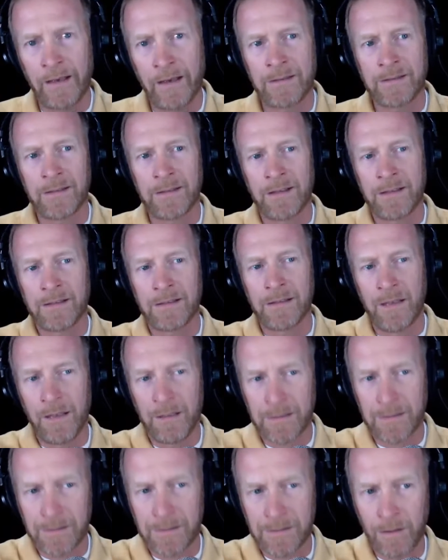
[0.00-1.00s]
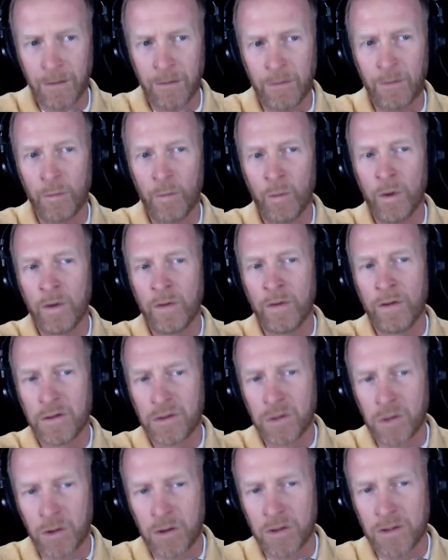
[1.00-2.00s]
It's the where the
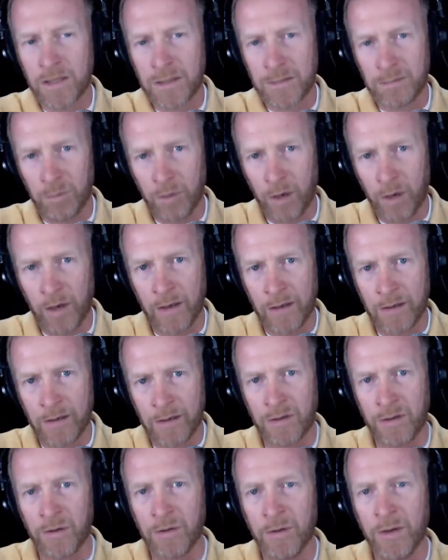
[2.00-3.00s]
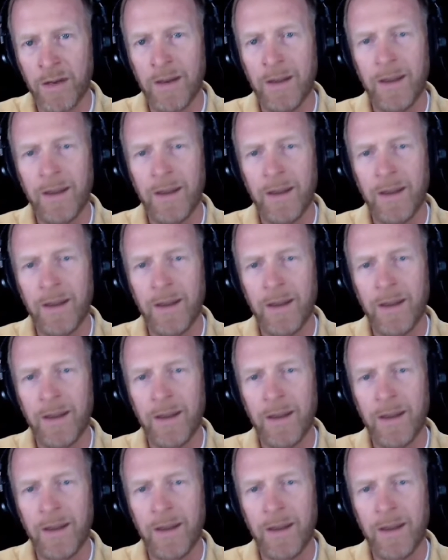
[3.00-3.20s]
church has brought us to.